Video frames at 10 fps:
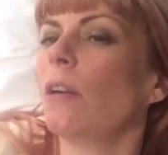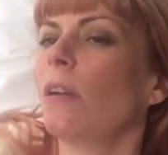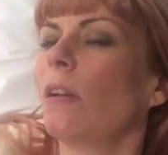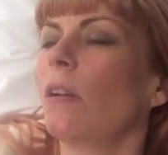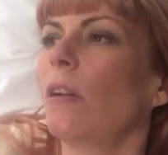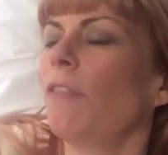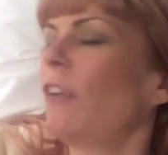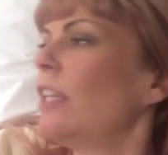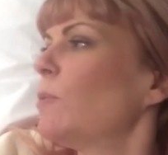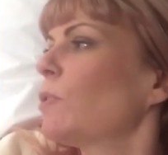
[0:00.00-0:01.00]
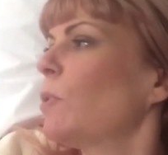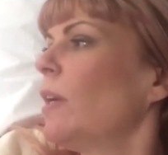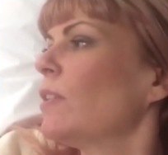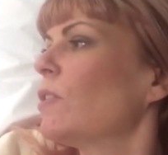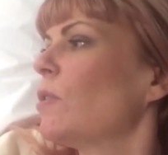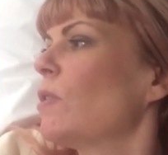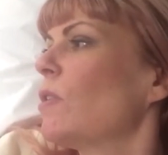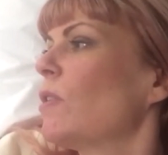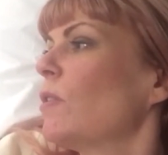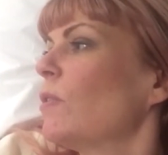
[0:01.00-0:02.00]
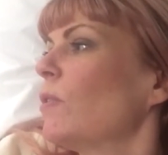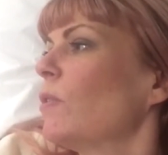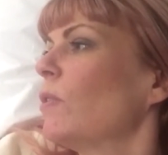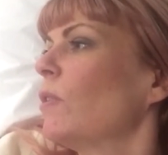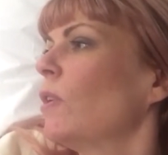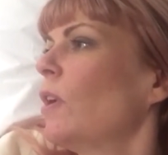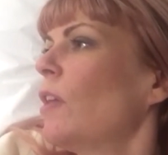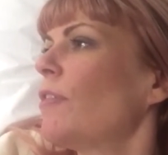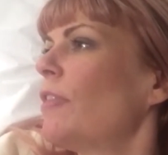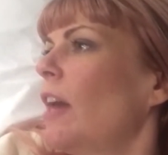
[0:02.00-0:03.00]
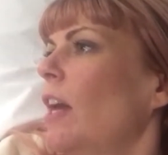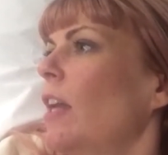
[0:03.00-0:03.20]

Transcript: My face was quite sore. For a couple of